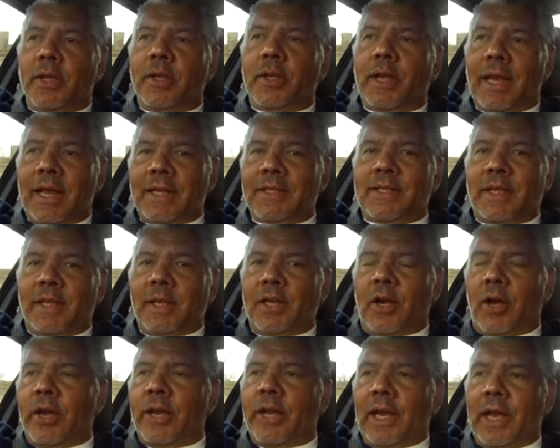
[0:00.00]
classic
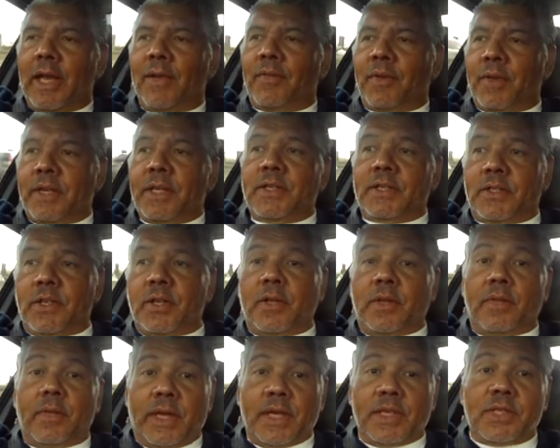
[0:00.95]
911 is
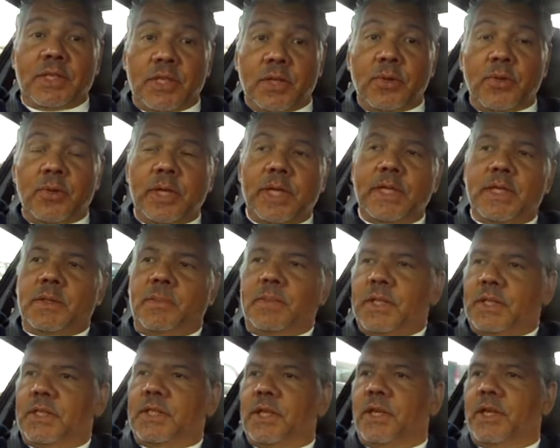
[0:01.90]
that they still need to
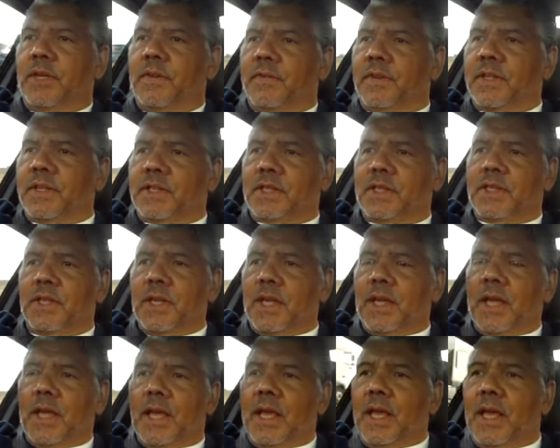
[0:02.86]
be serviced,
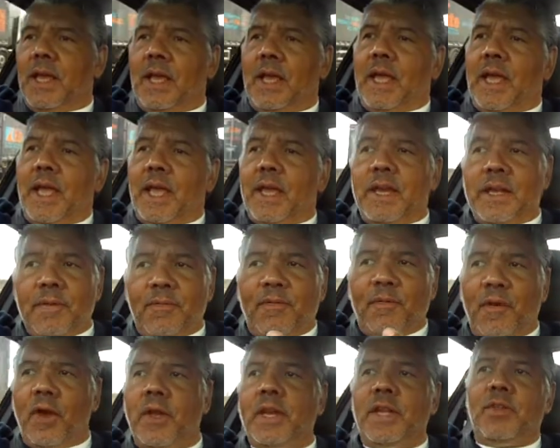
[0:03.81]
and
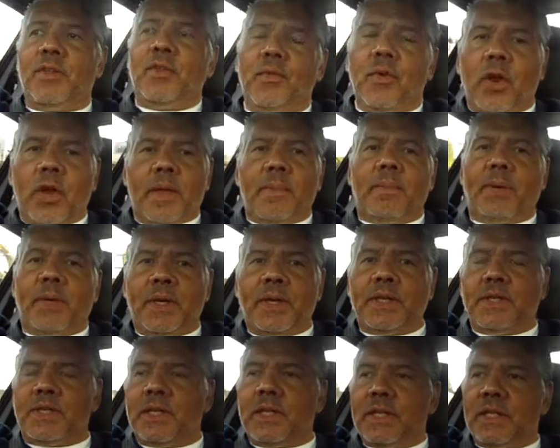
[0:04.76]
finding the right
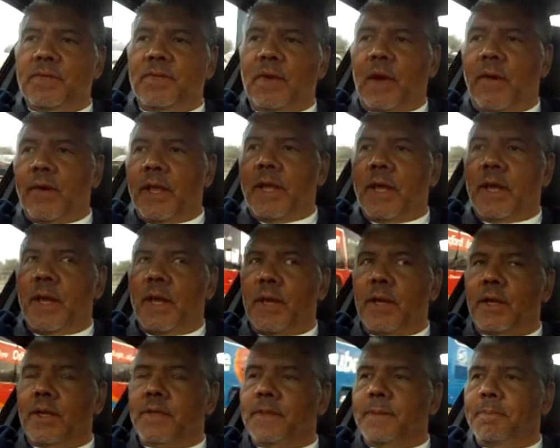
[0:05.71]
person is very
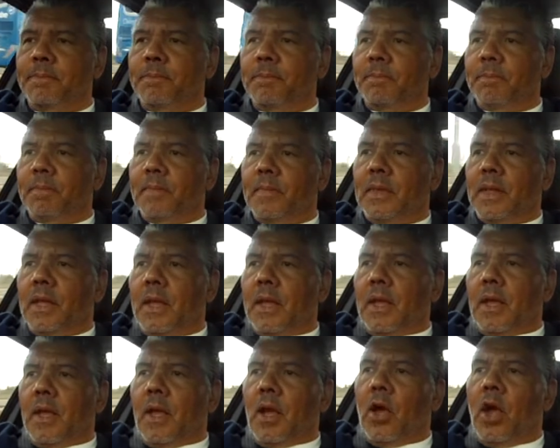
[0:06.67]
hard.
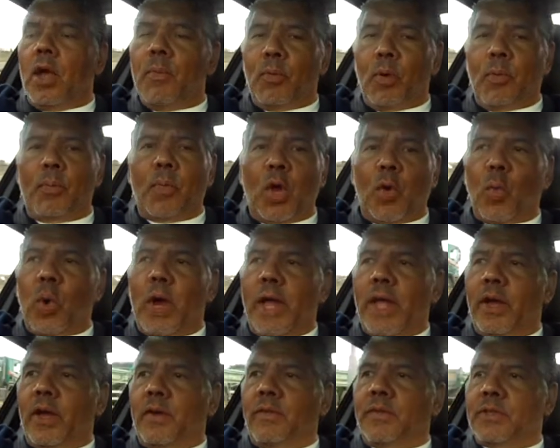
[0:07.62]
I'm on my
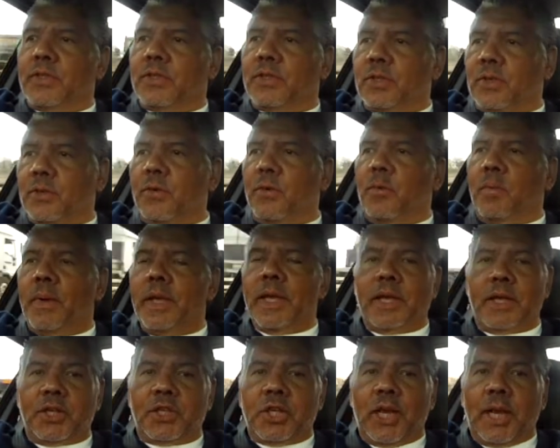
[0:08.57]
way over to
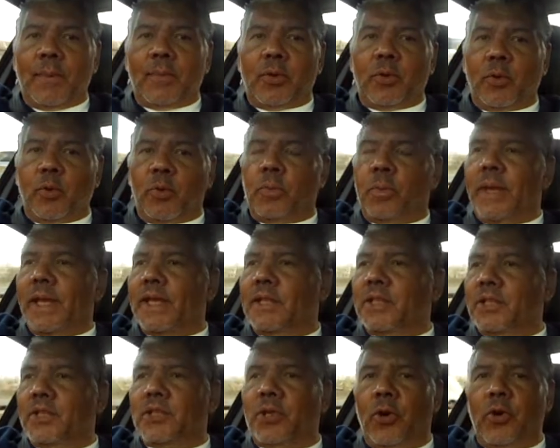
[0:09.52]
meet a chap called
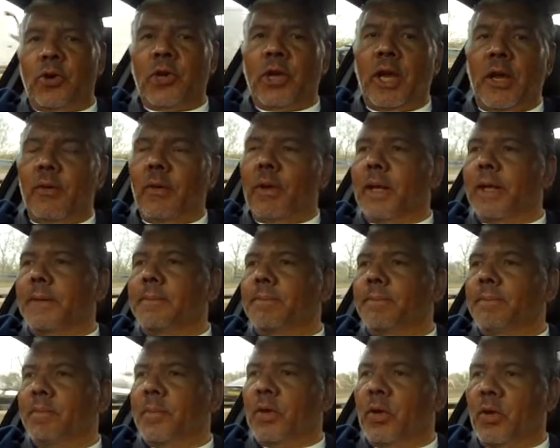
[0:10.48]
Peter Tognola,
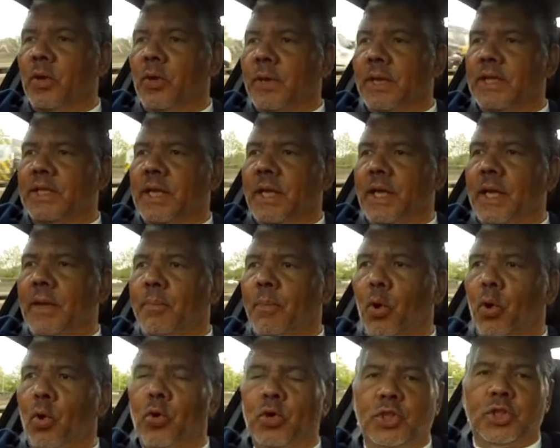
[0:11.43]
who is a
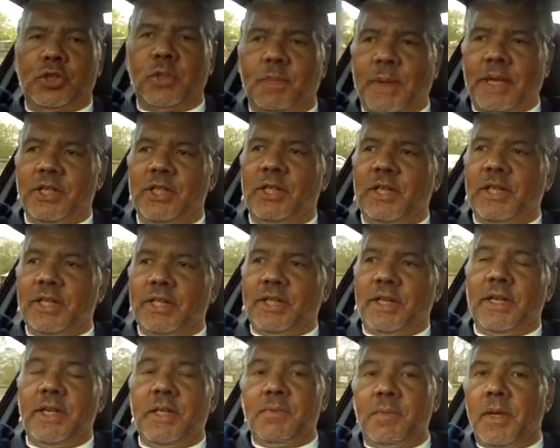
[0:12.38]
Porsche specialist,
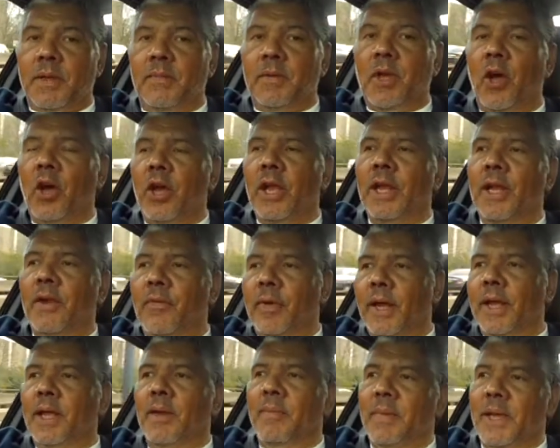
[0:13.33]
and he's been highly
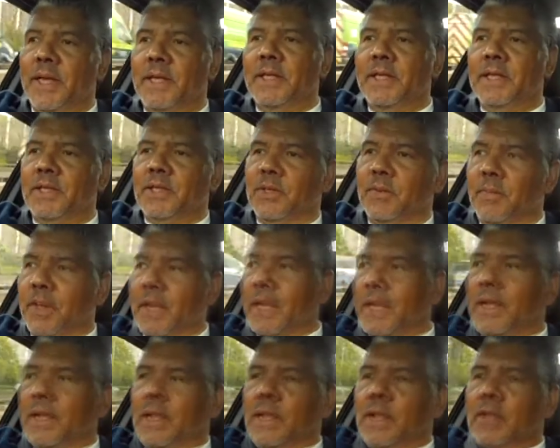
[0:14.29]
recommended to
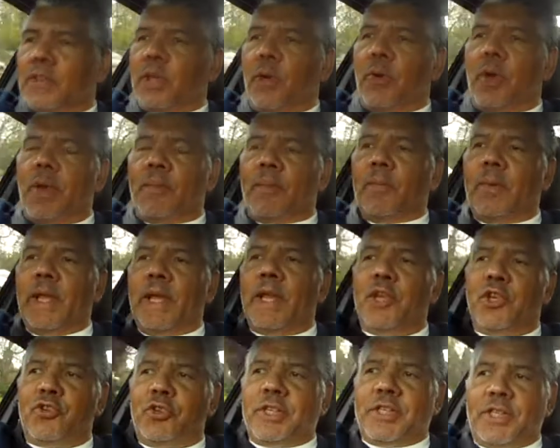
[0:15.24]
me. So I'm
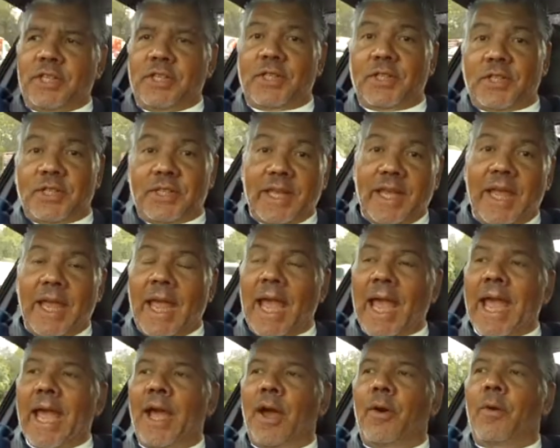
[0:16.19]
interested to see
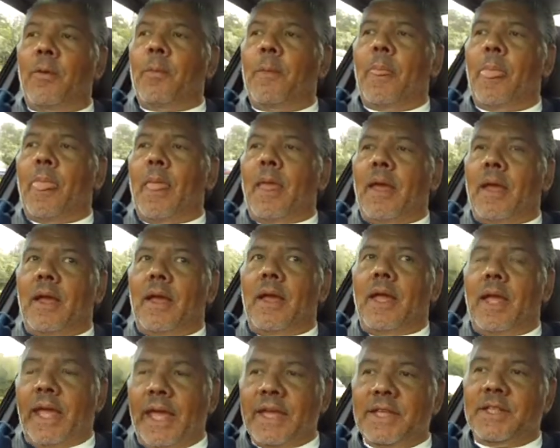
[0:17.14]
how
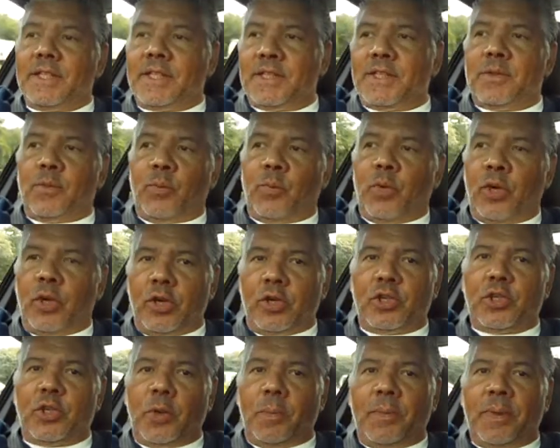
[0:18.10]
his
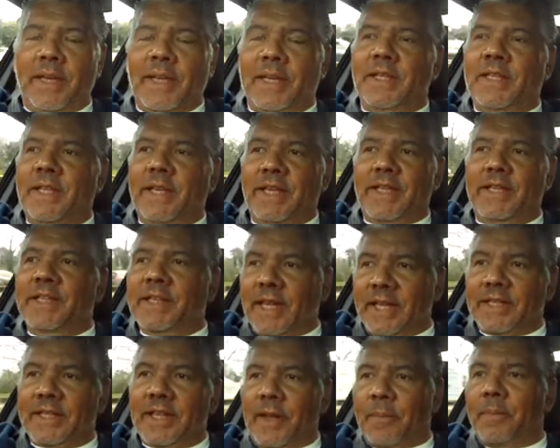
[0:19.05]
workshop is, his
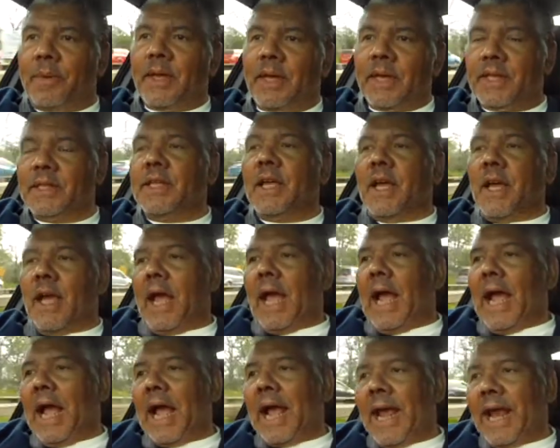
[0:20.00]
setup is,
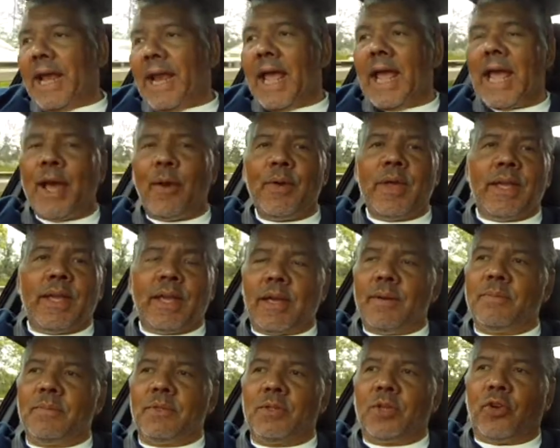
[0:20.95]
and how he
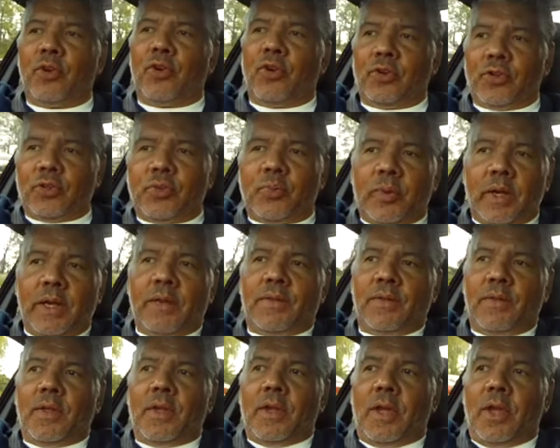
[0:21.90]
comes across with
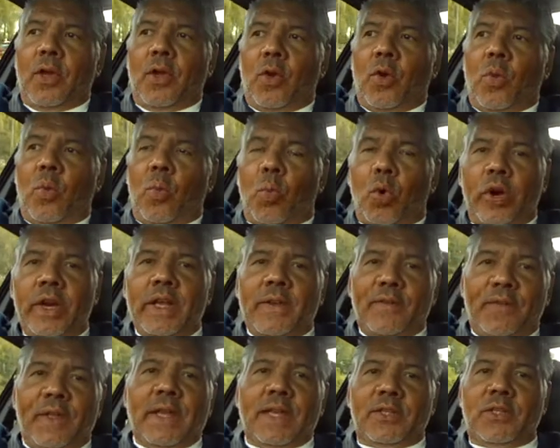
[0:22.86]
what
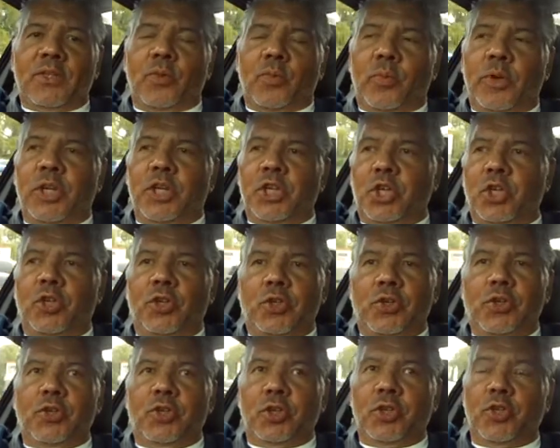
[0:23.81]
he thinks that we should
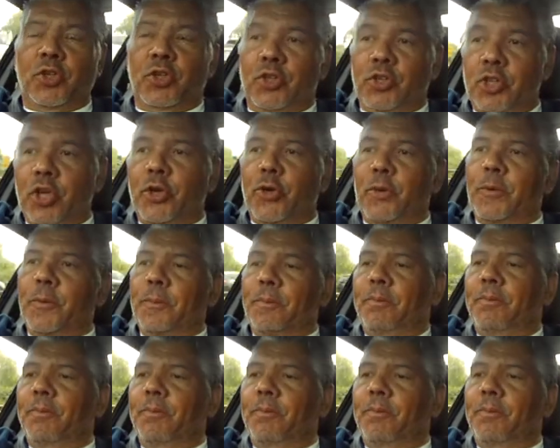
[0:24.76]
and shouldn't do.